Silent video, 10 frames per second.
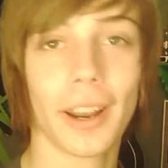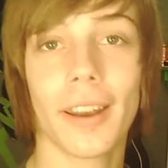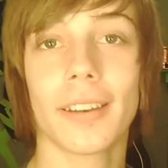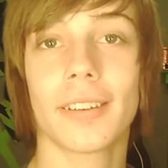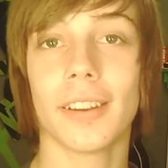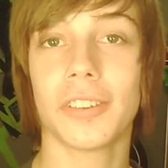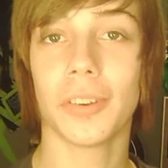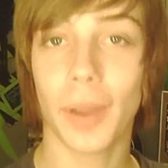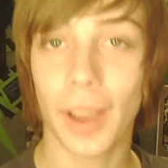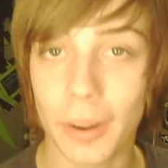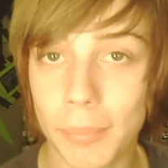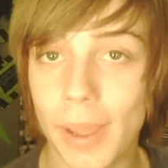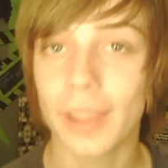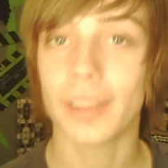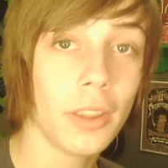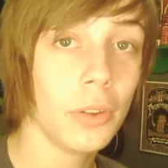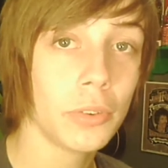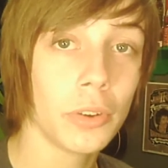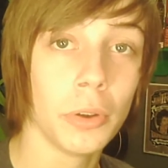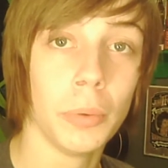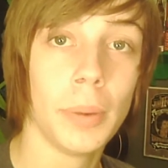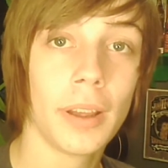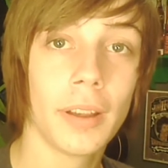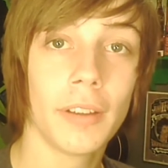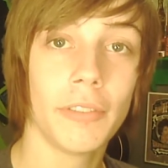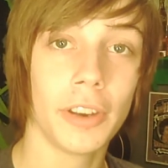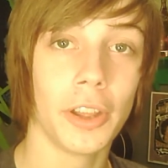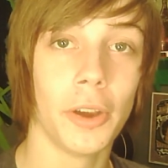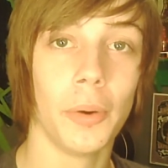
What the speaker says: gonna teach you how to make a YouTube video.